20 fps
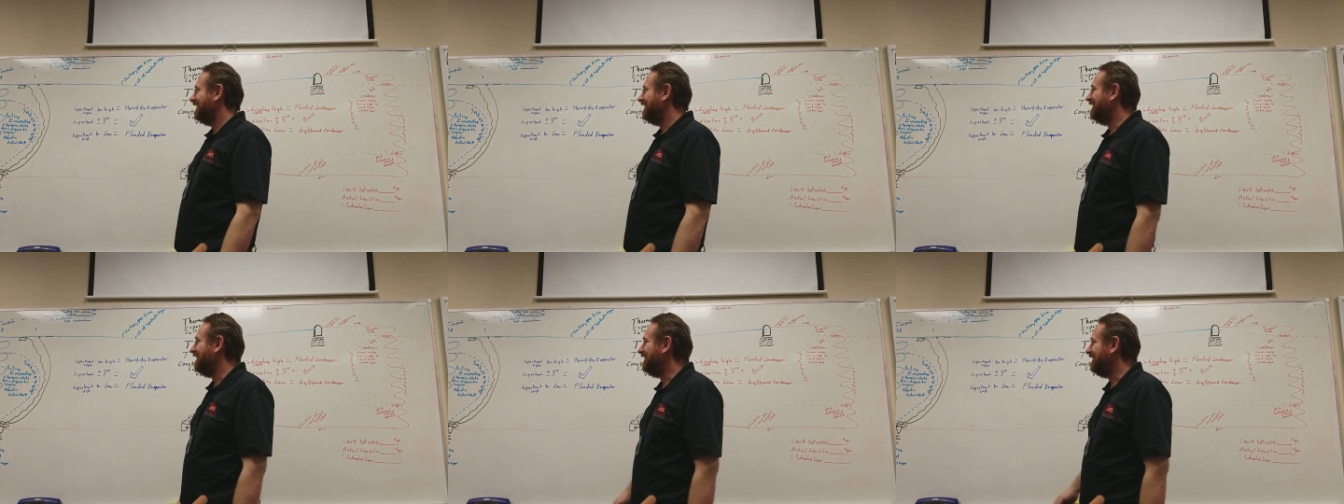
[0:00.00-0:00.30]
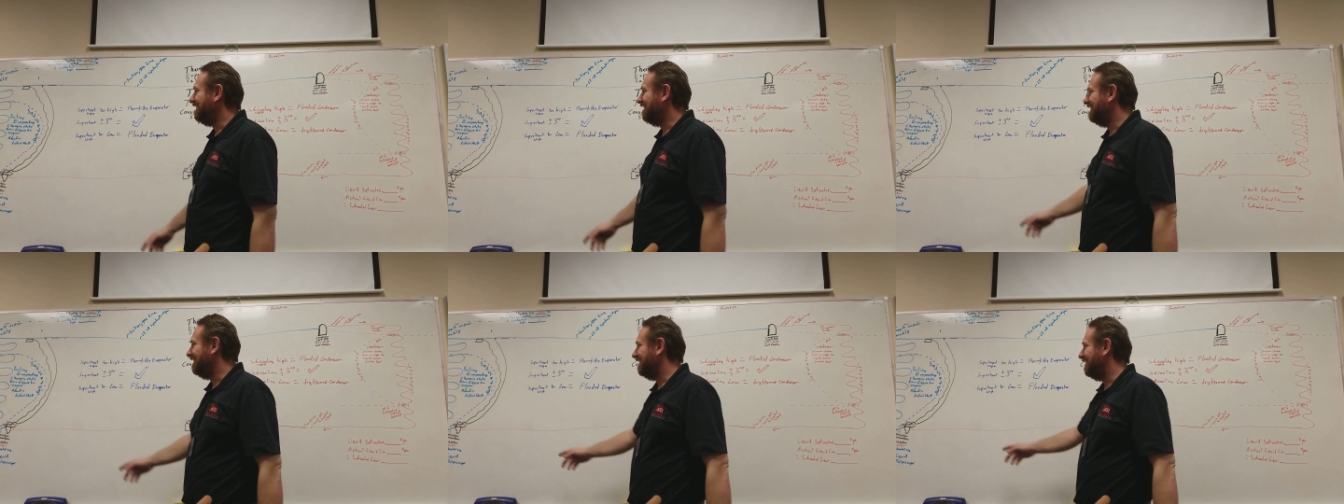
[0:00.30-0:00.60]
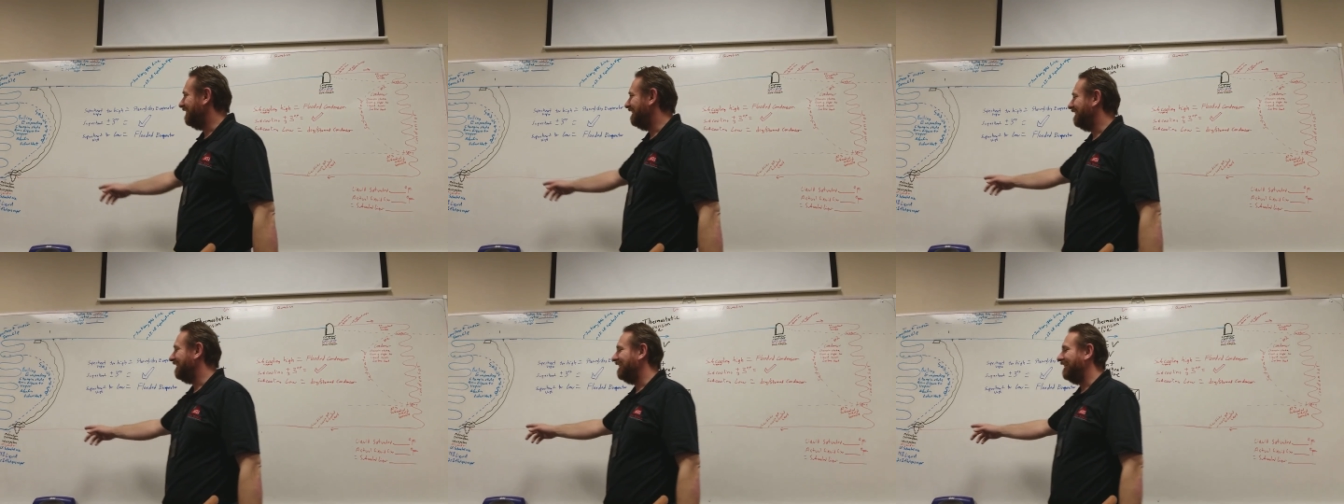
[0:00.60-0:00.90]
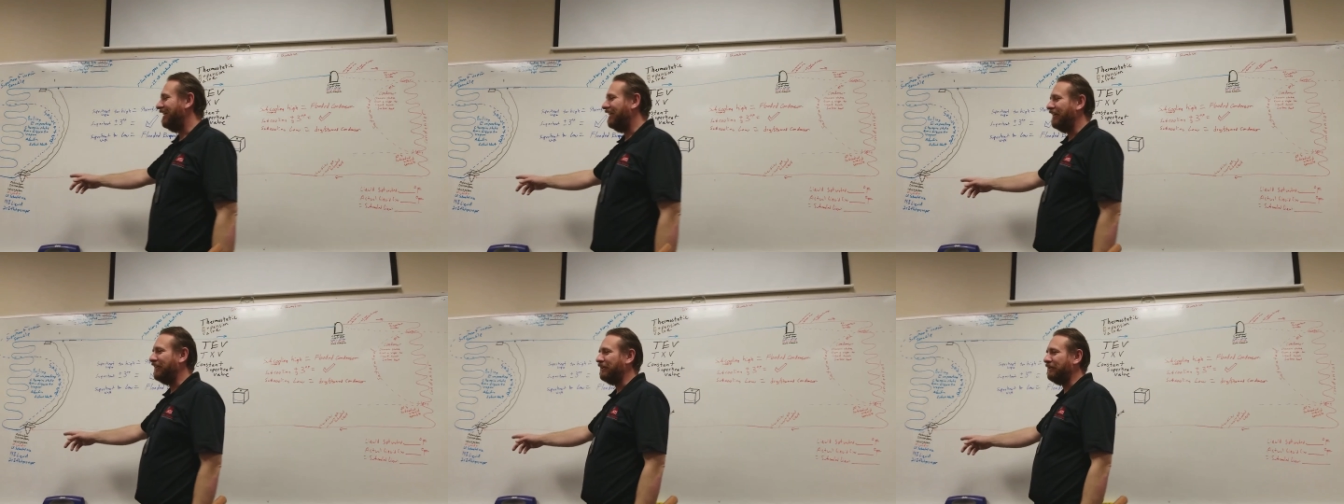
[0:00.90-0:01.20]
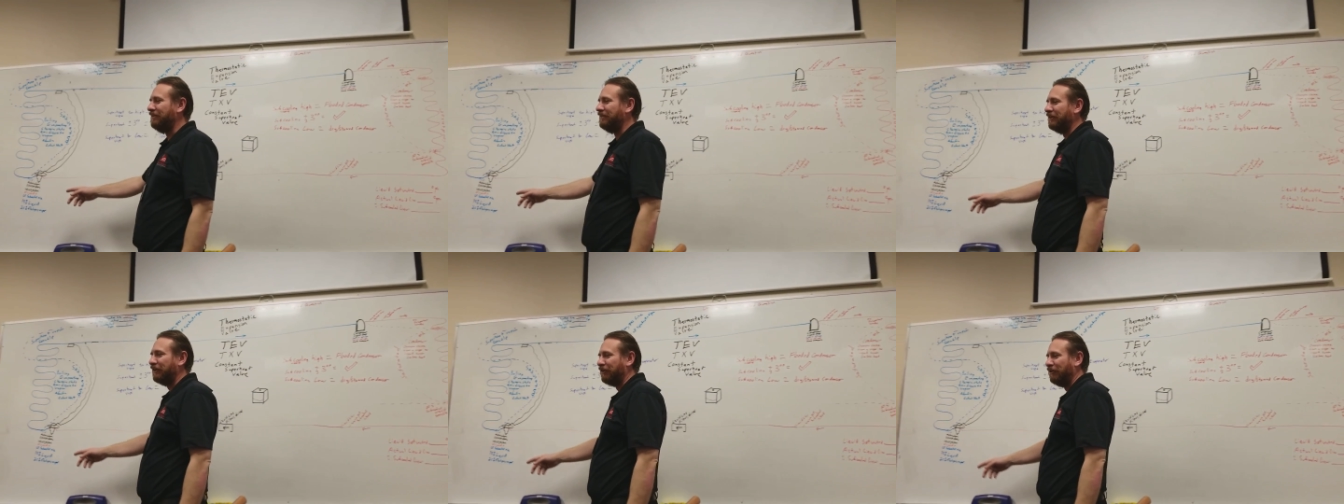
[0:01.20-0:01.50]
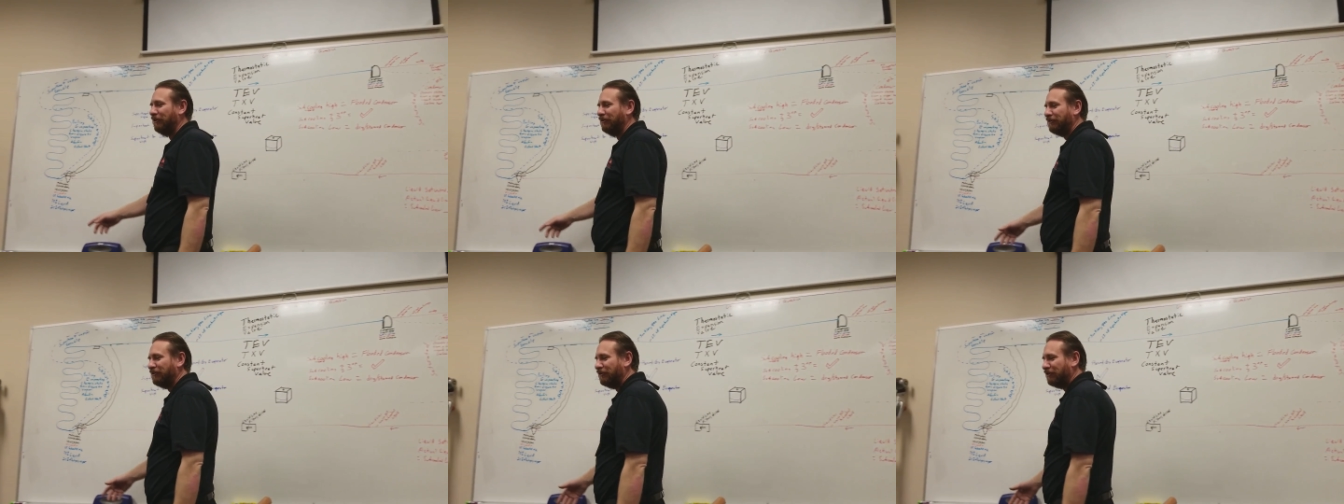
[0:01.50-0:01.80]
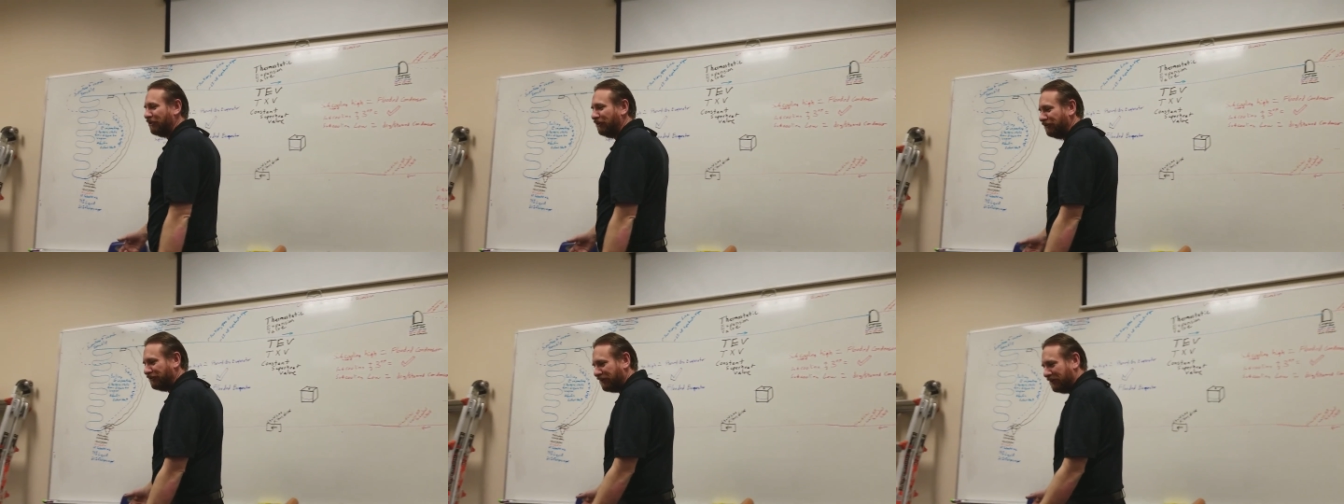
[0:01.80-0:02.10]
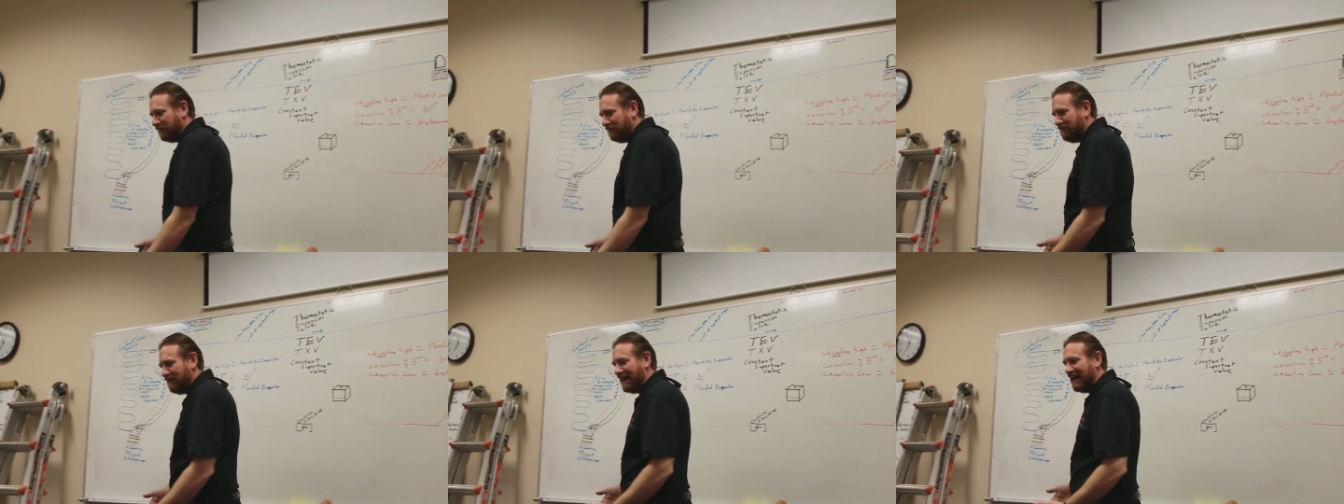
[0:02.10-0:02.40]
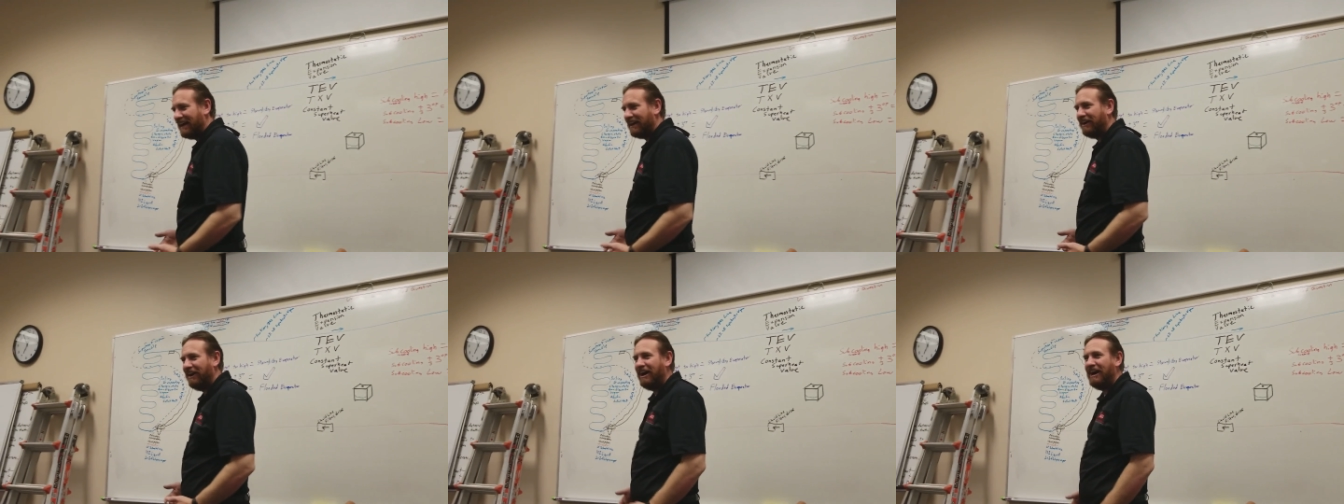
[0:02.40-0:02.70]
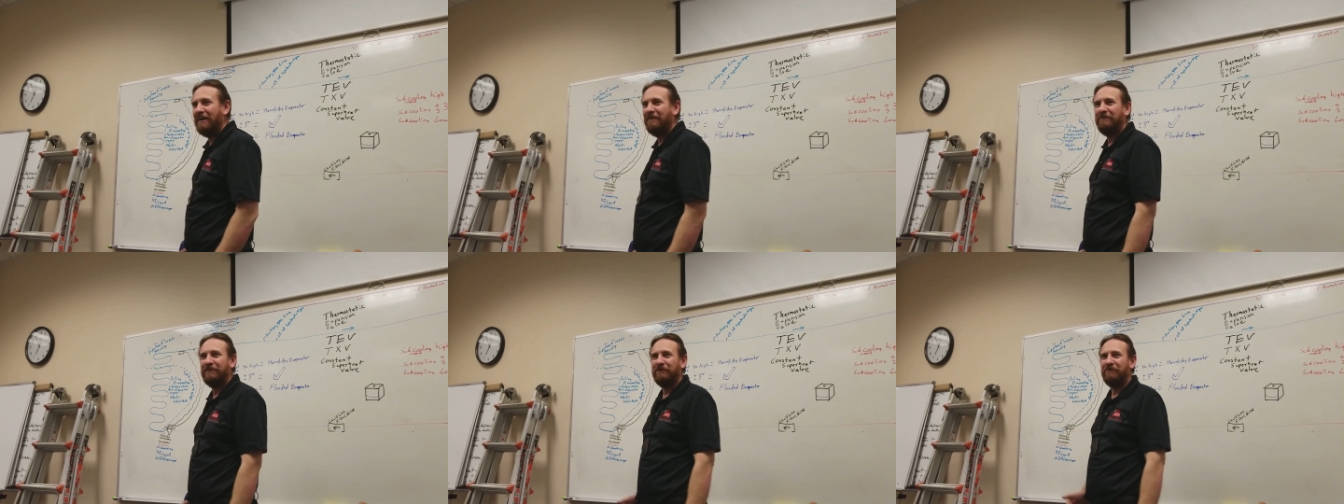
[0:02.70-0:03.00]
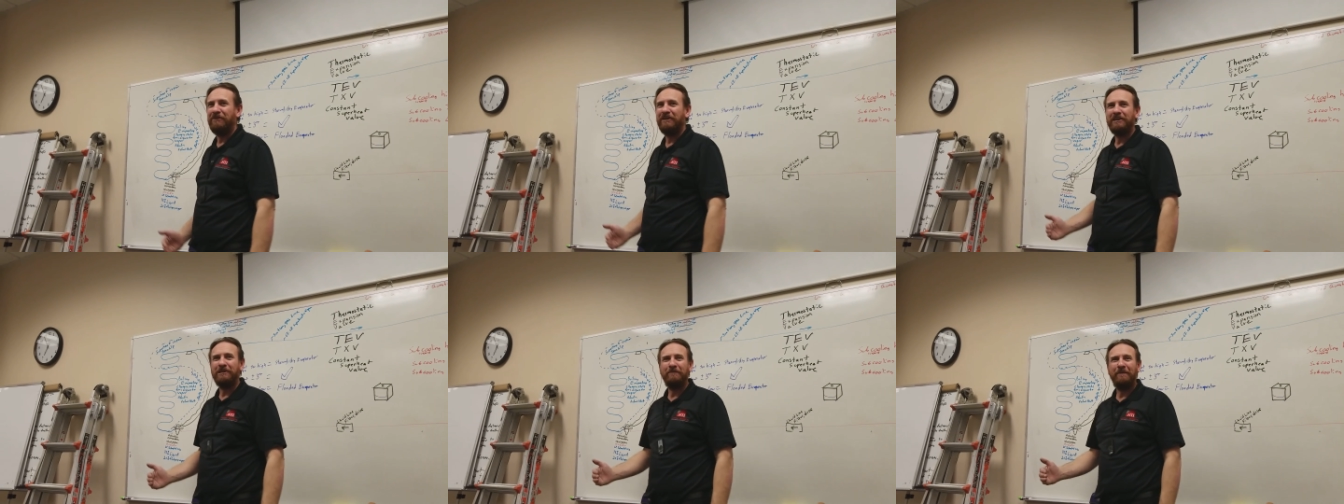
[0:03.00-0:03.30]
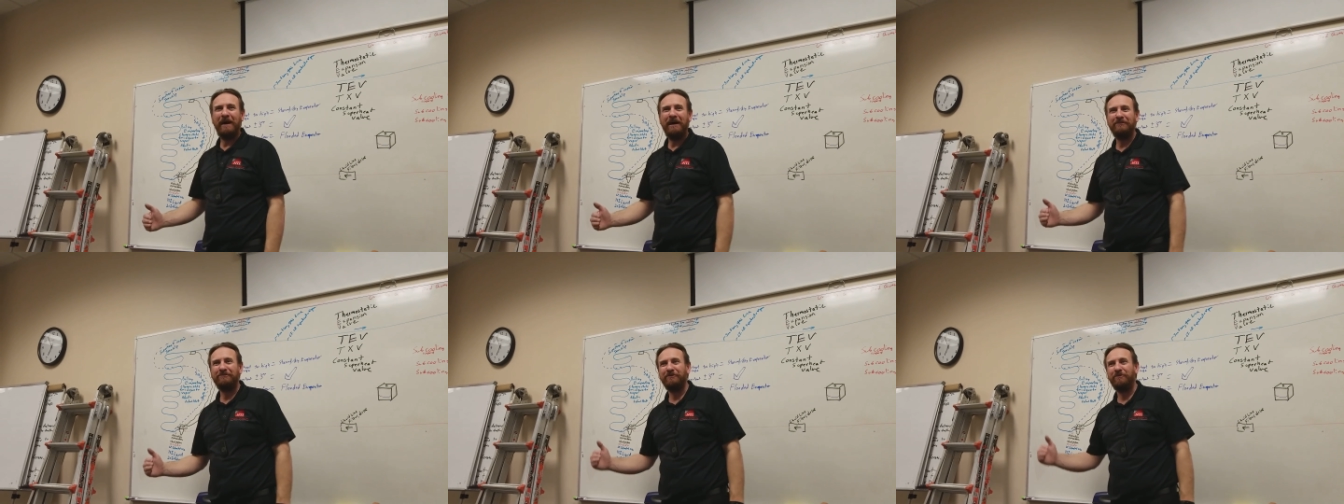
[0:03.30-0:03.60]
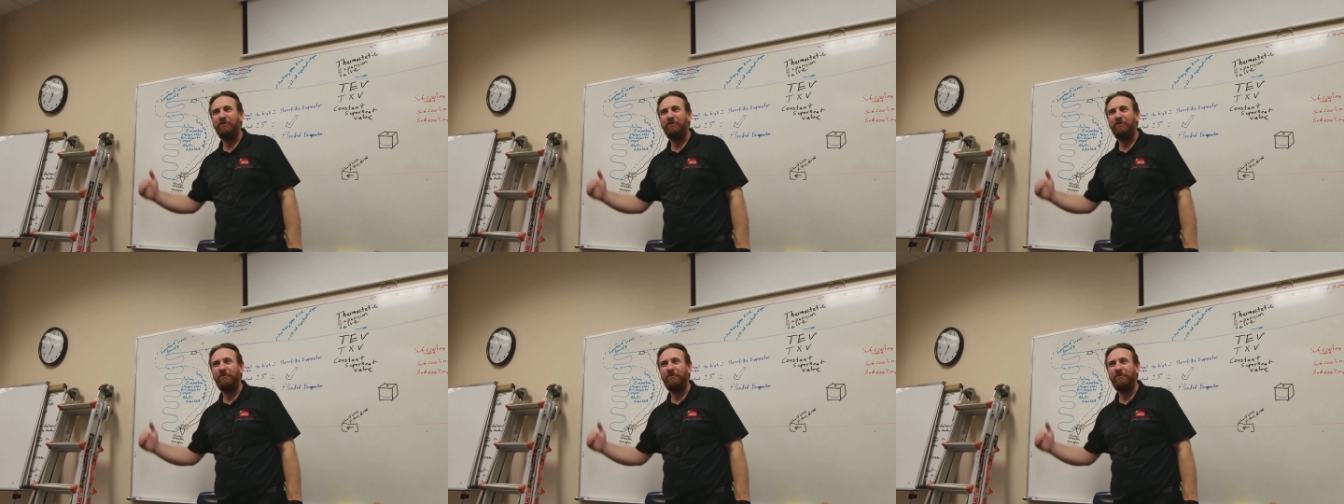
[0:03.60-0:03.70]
the the other one, the cruise control is going to back off, but the one of the pipes go,